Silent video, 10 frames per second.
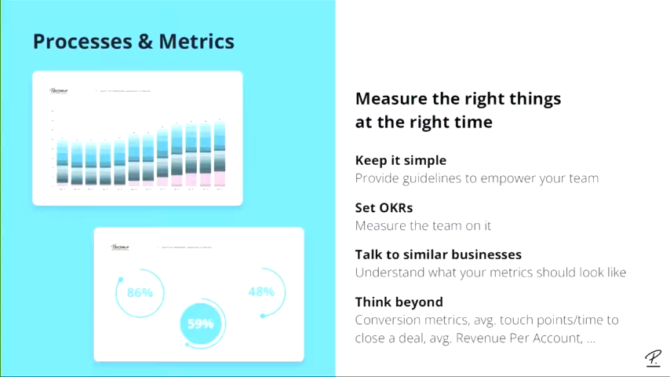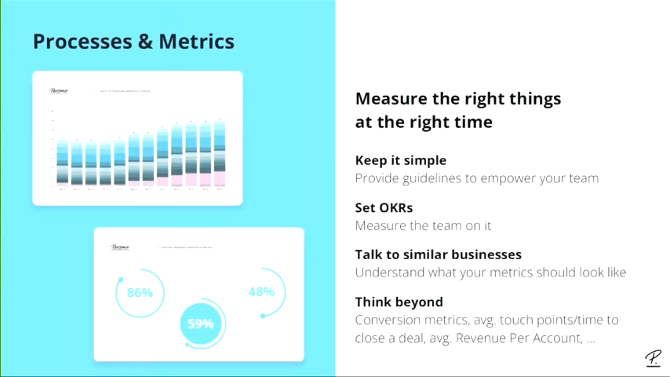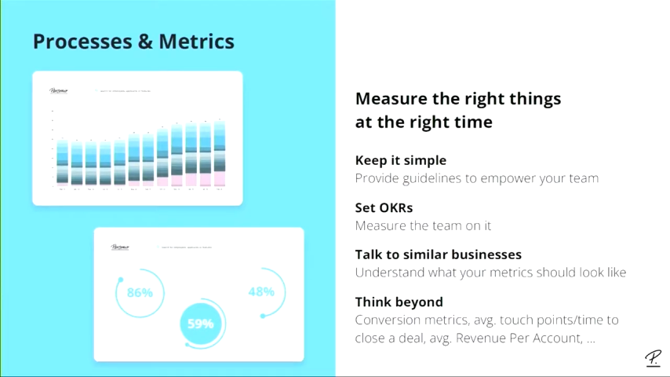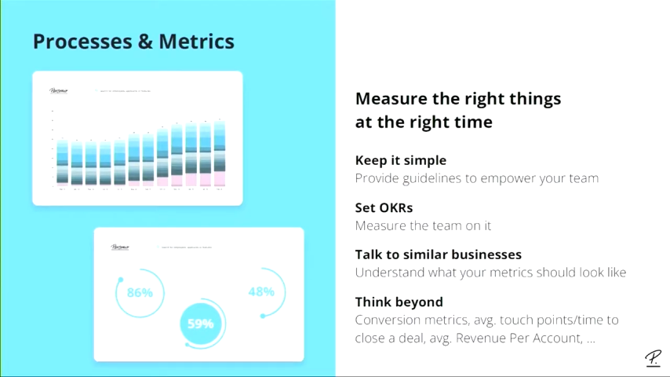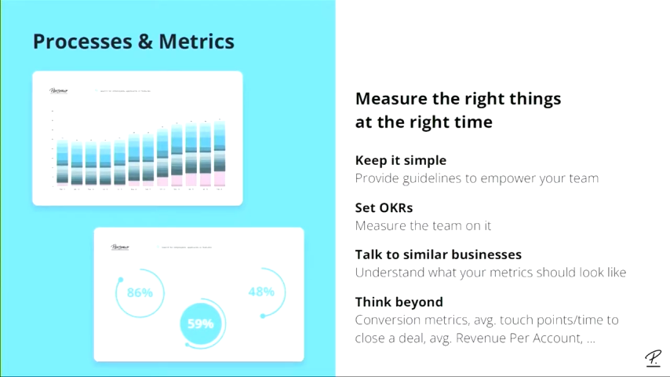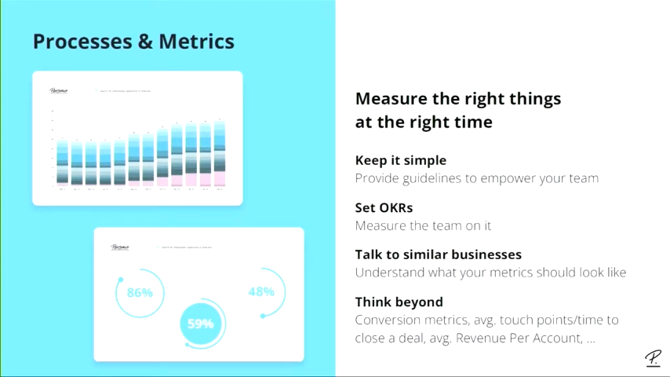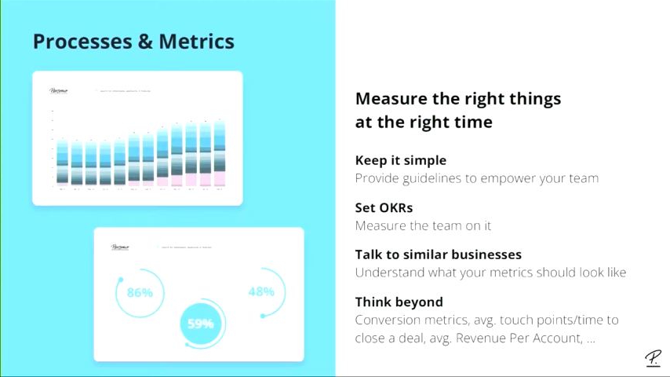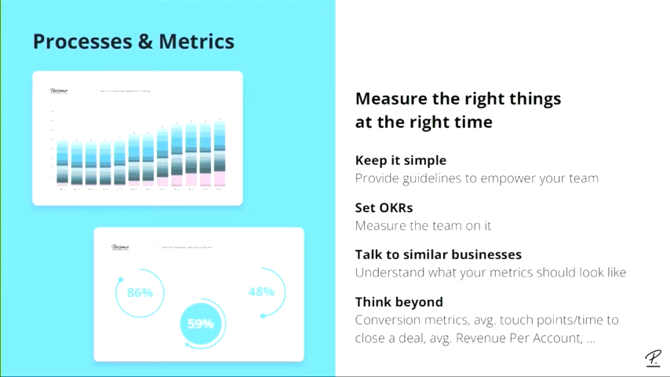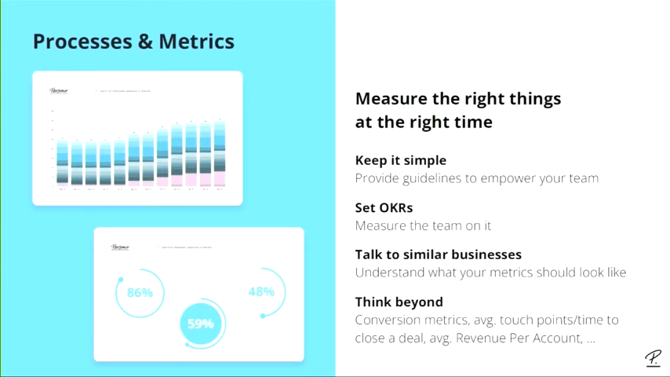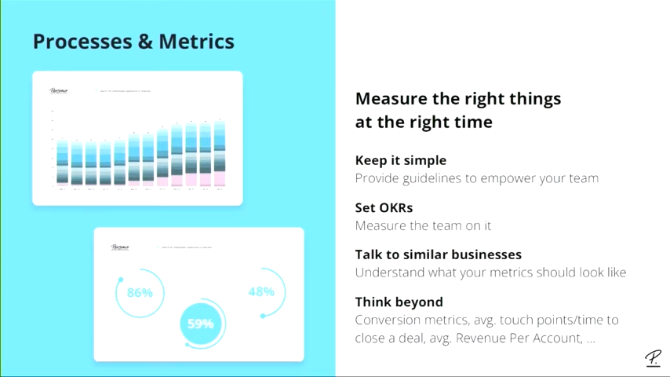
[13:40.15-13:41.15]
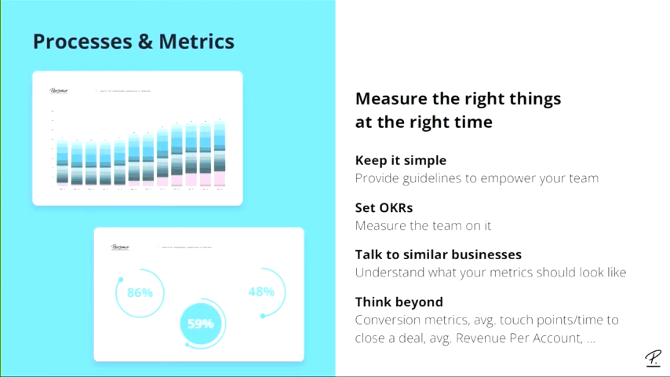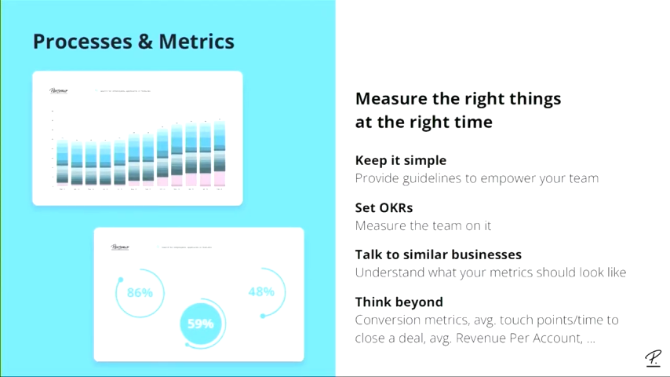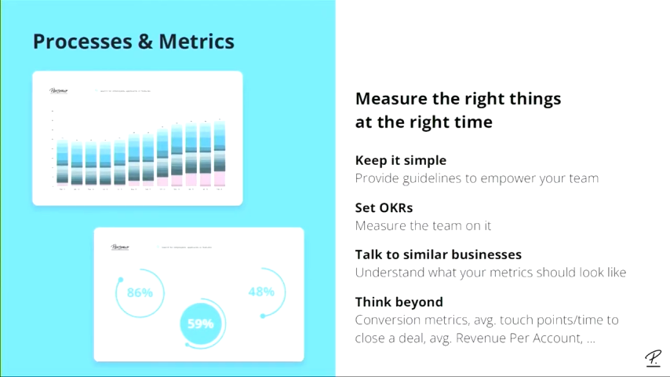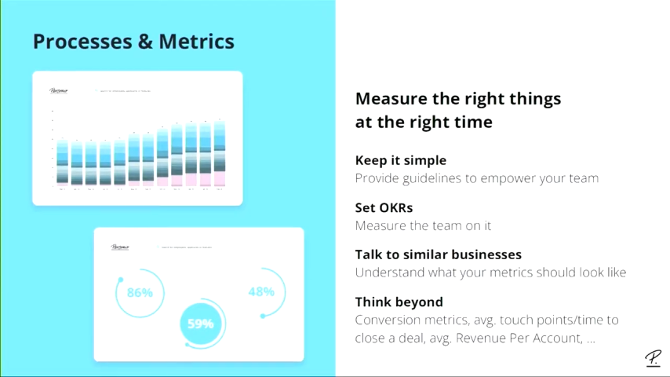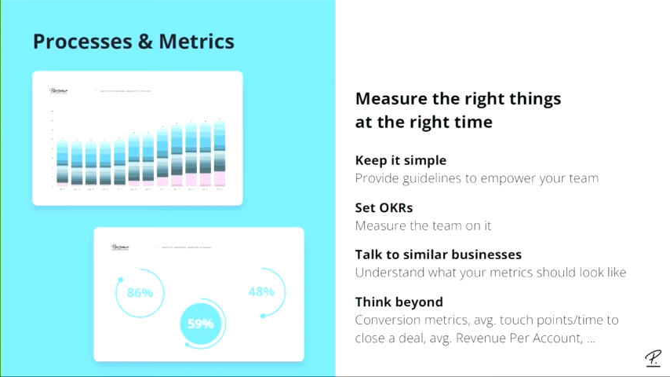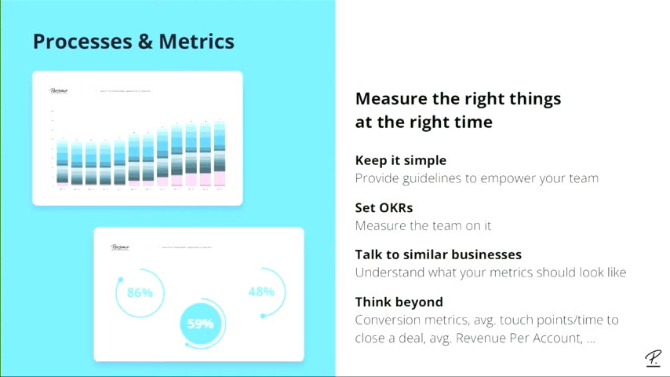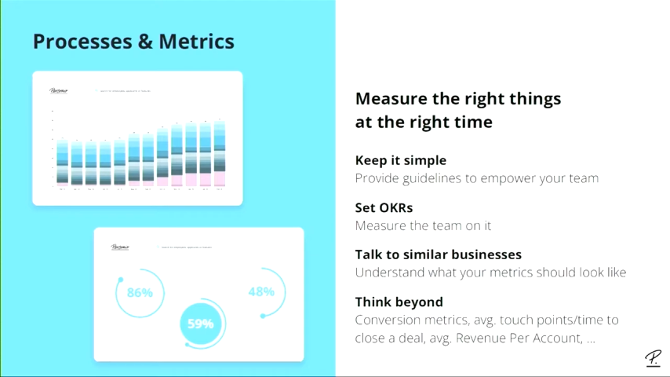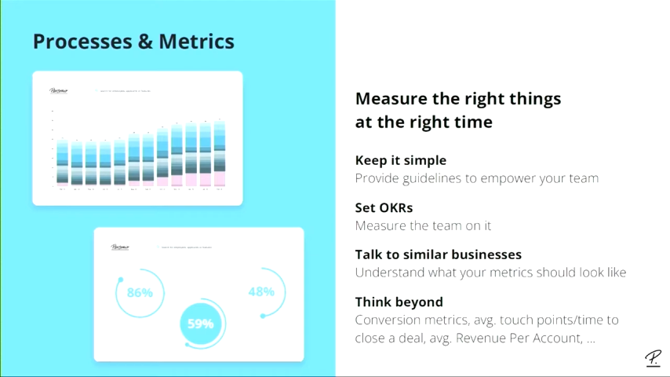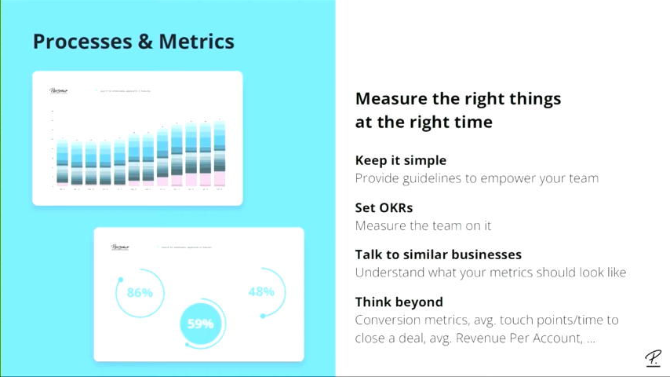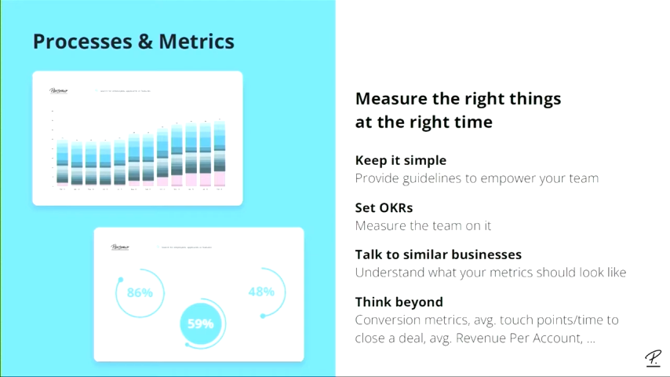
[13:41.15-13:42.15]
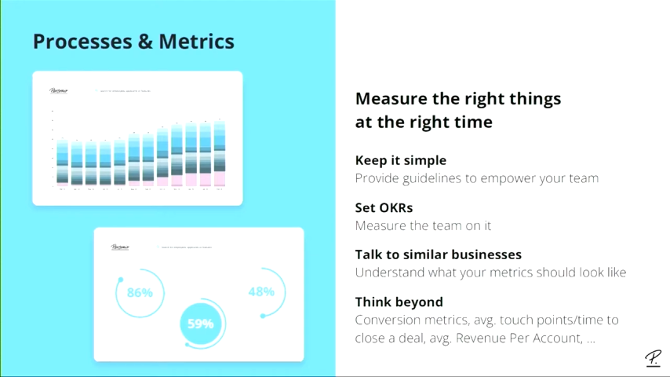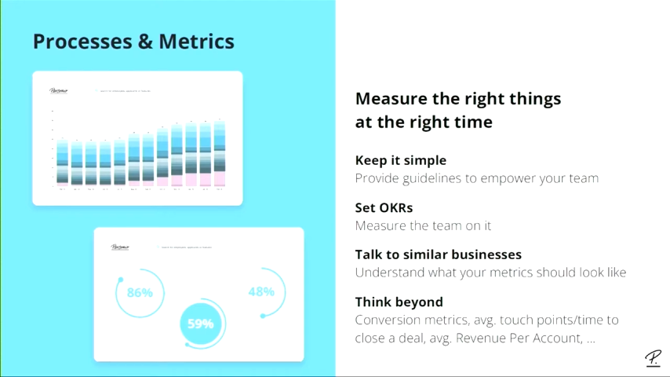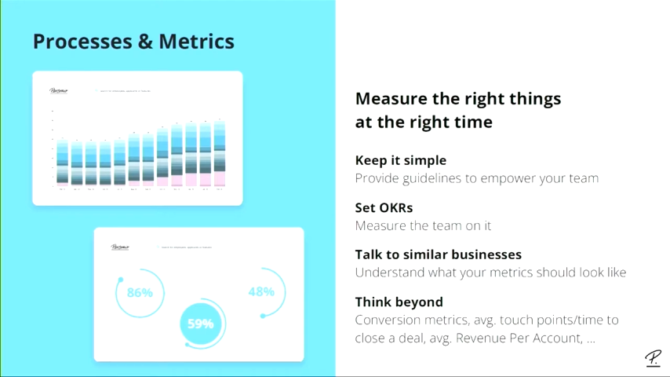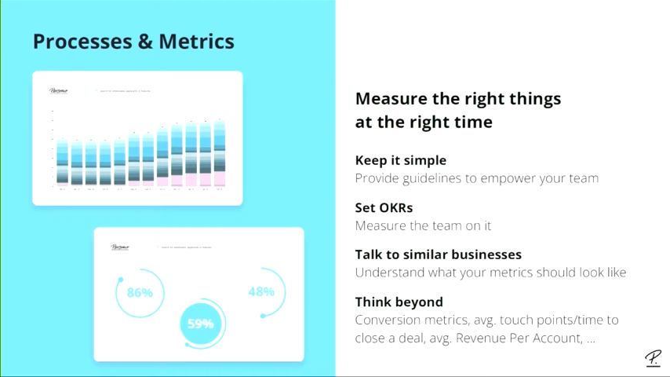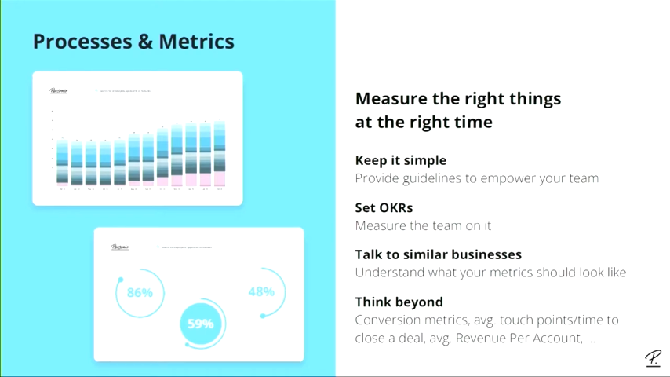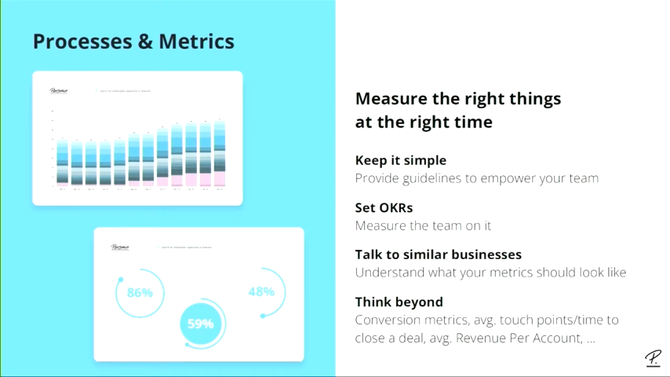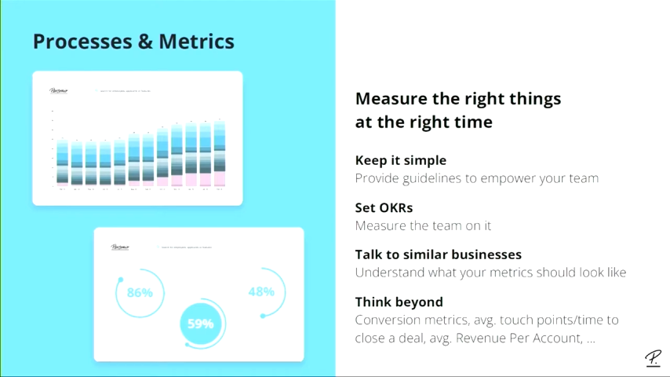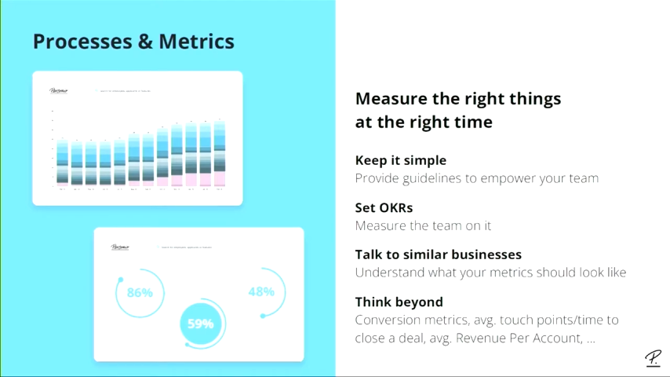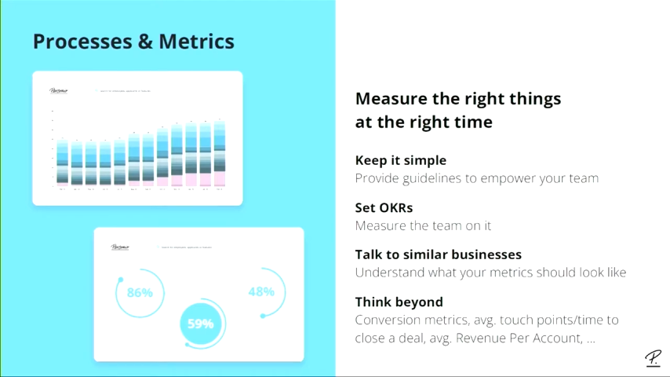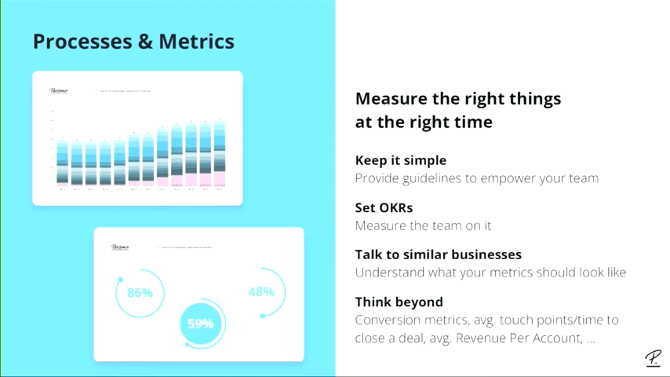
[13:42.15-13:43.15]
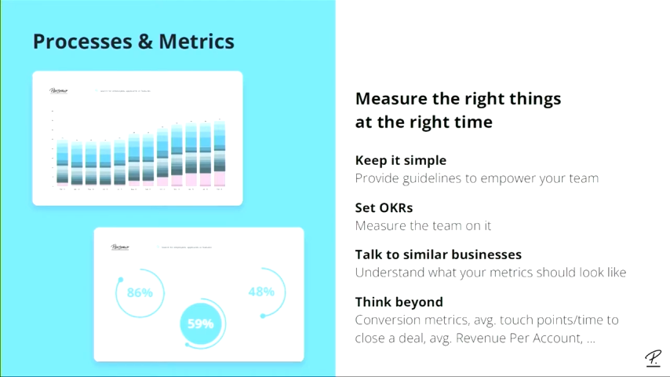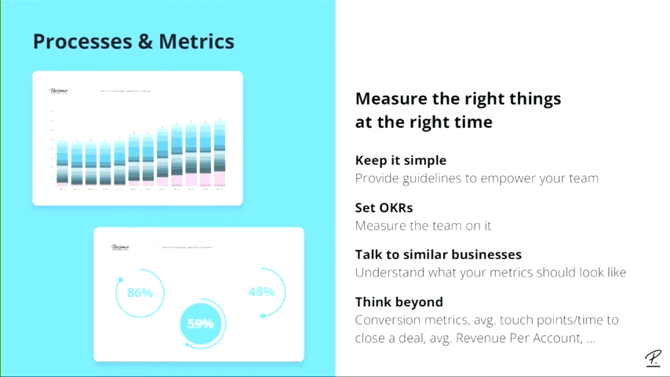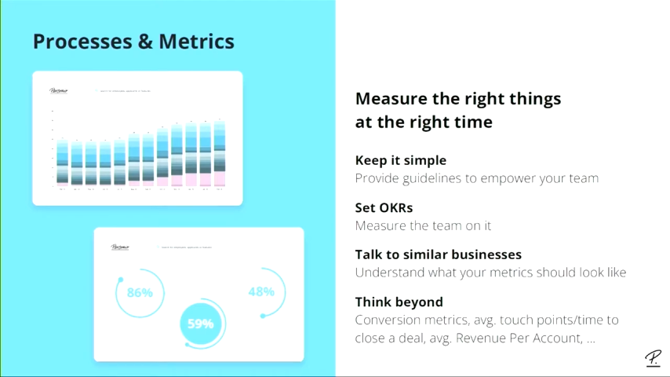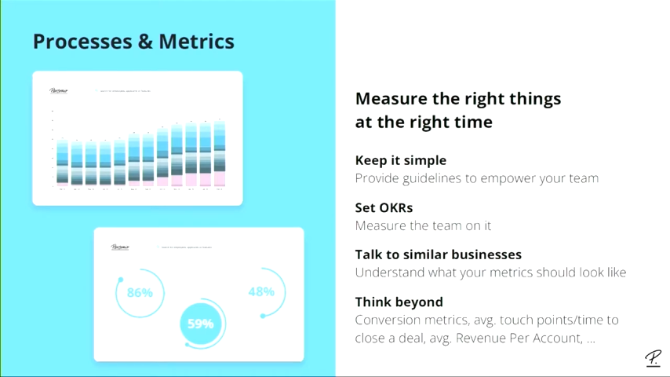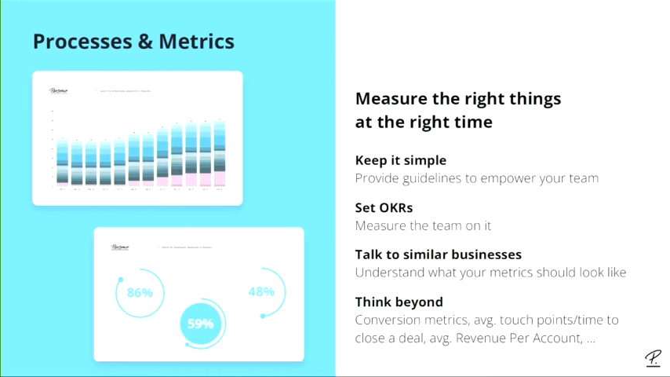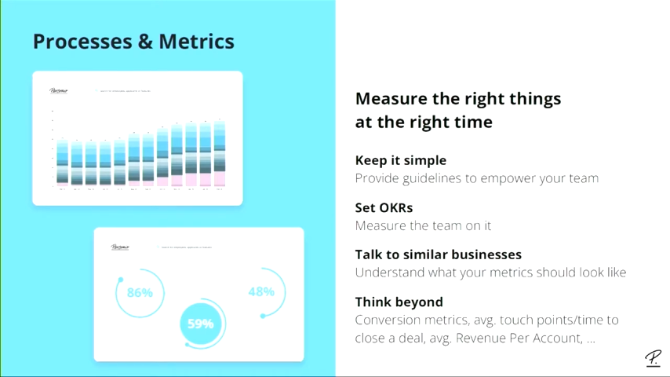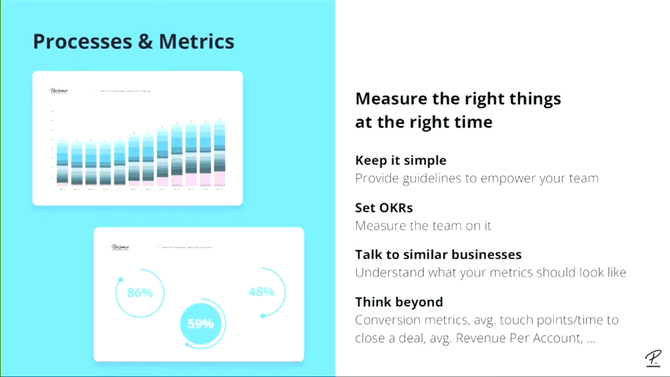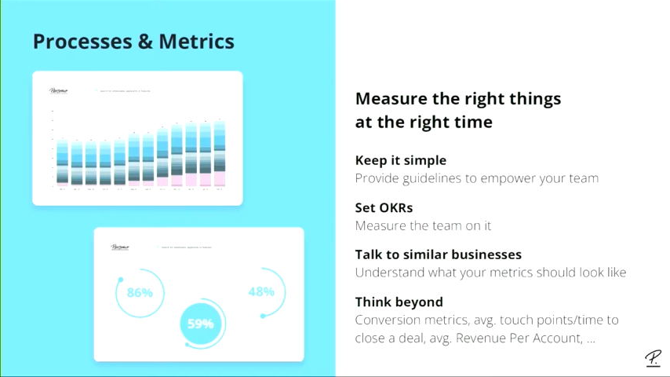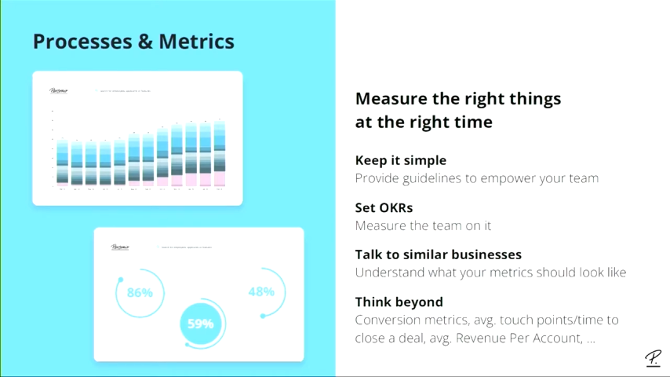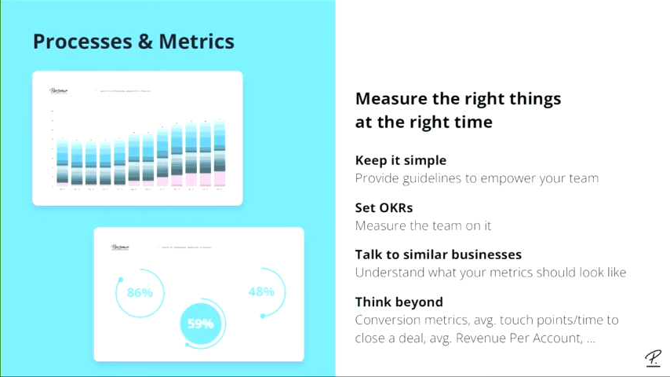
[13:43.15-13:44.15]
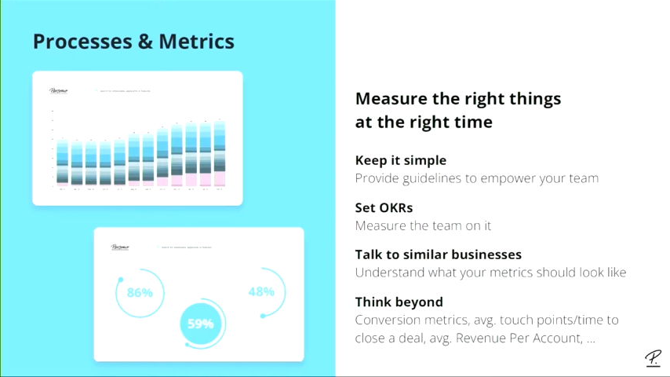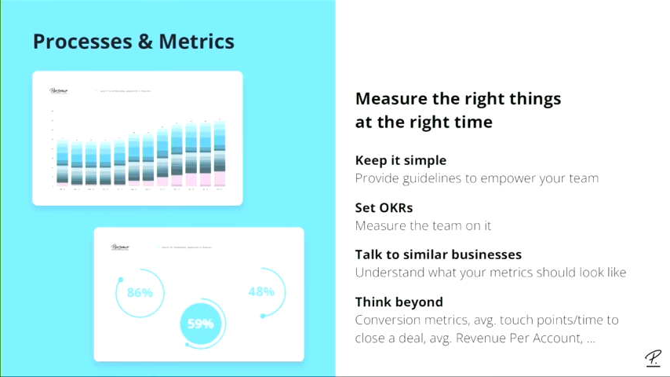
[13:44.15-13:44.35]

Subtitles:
Nobody's mouth can be seen.